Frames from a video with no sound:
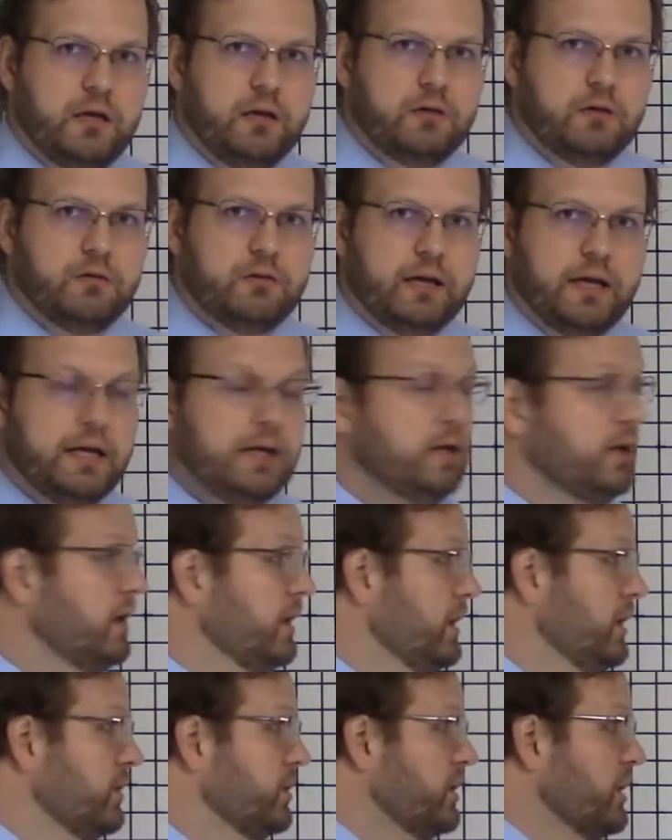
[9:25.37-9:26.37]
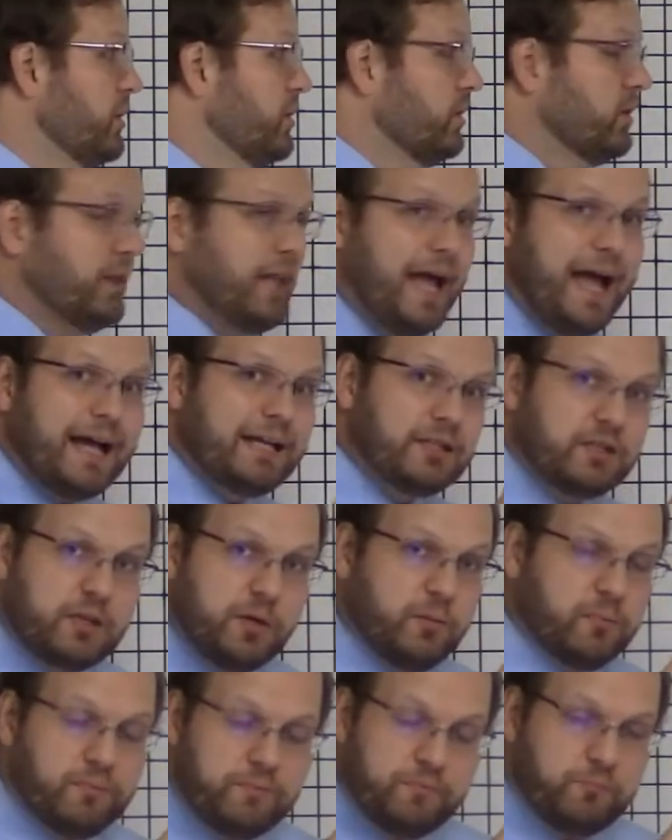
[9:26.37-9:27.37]
Okay?
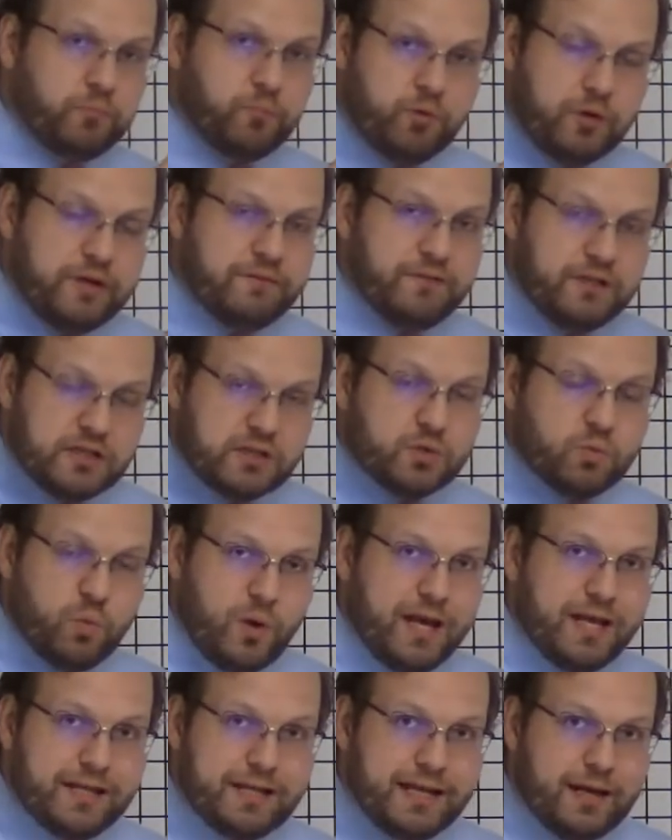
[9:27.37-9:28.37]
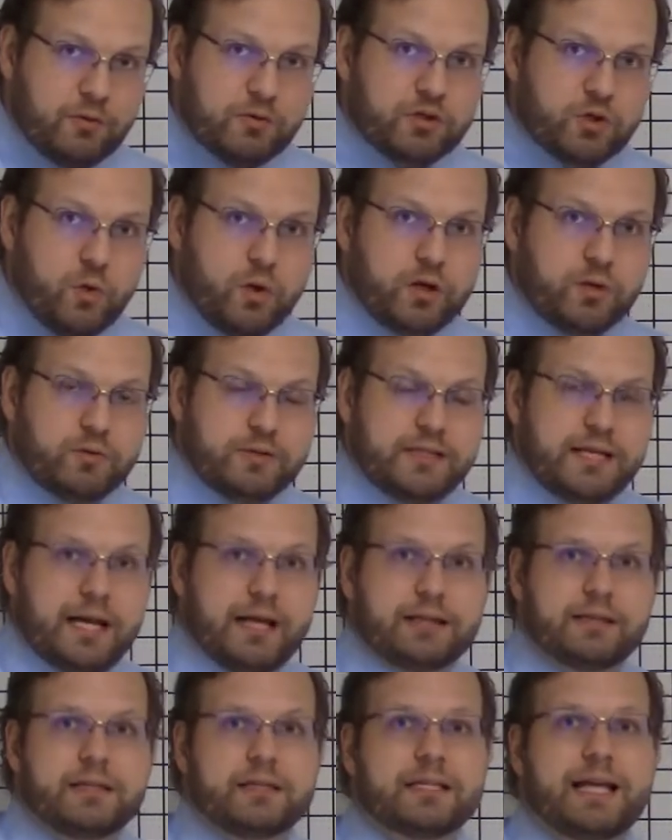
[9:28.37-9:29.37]
The previous way that I was going to
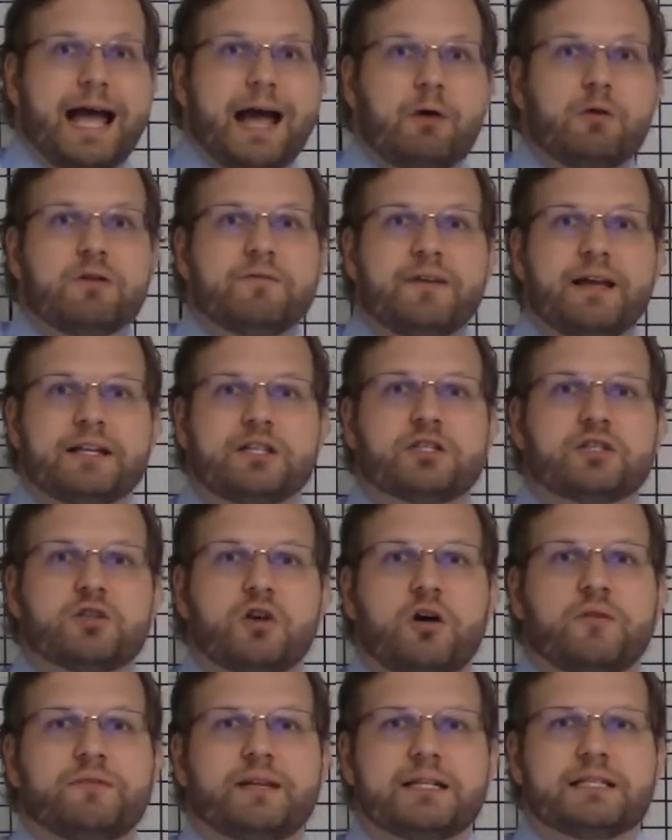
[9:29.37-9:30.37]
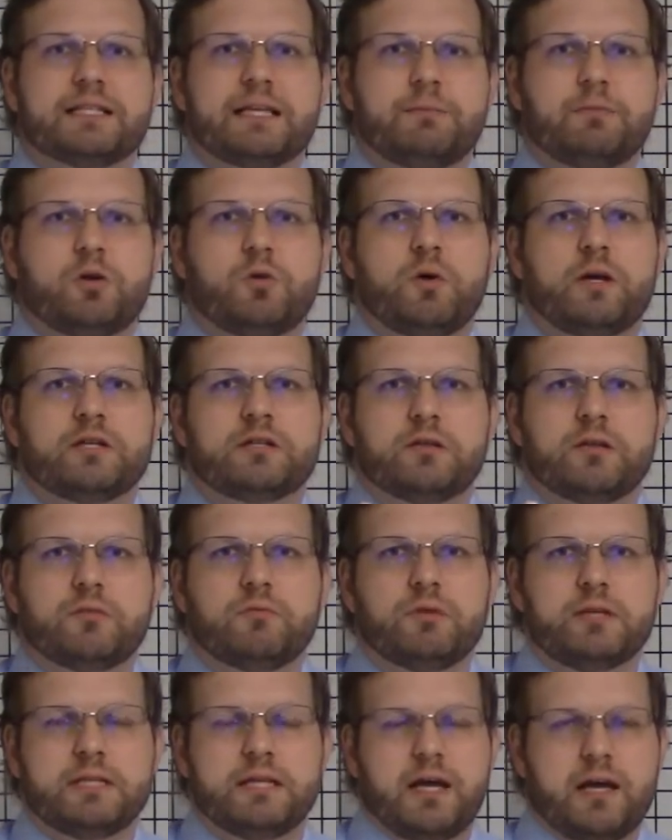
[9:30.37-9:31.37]
attack this, I would have had to solve that same equation
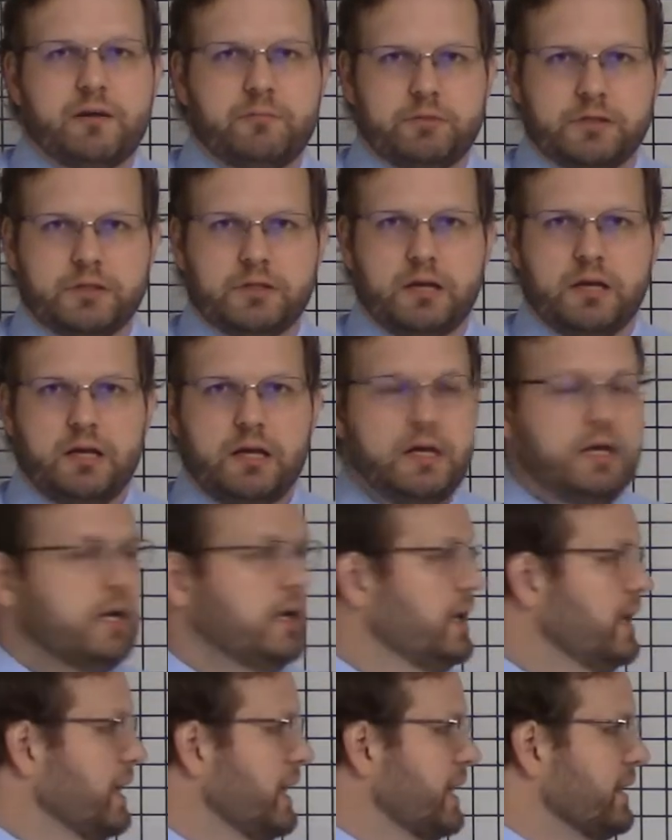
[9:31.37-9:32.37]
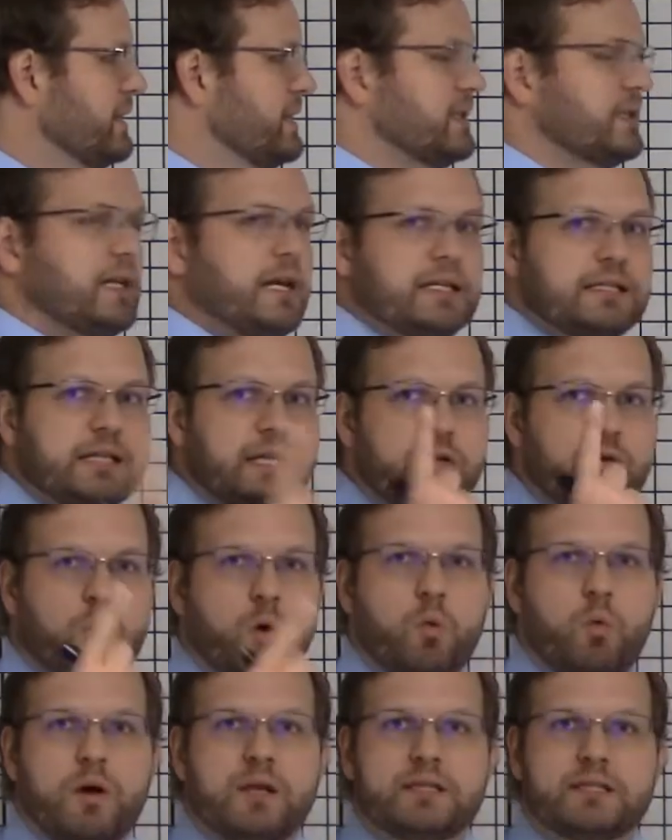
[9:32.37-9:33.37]
3 times. In this case, I do it
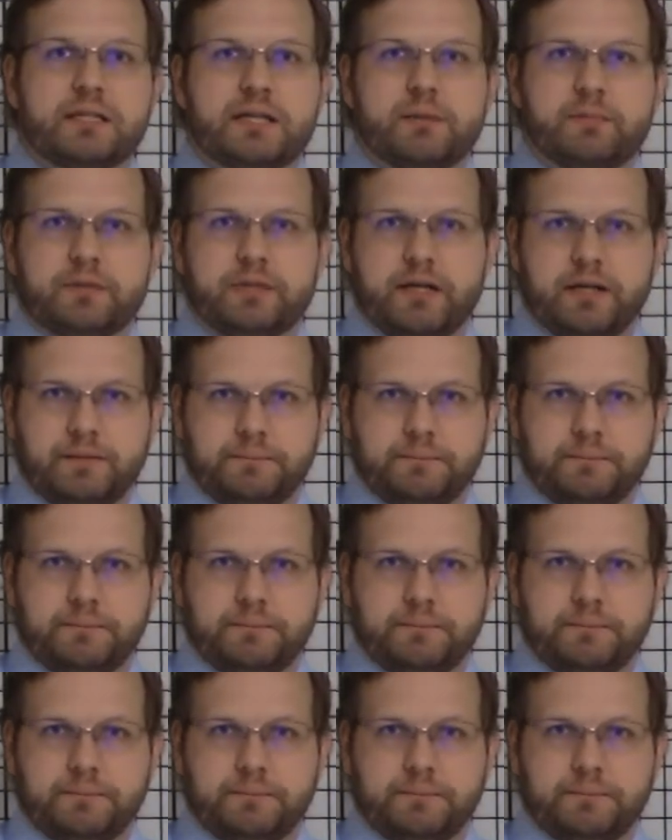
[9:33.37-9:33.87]
once and I'm done.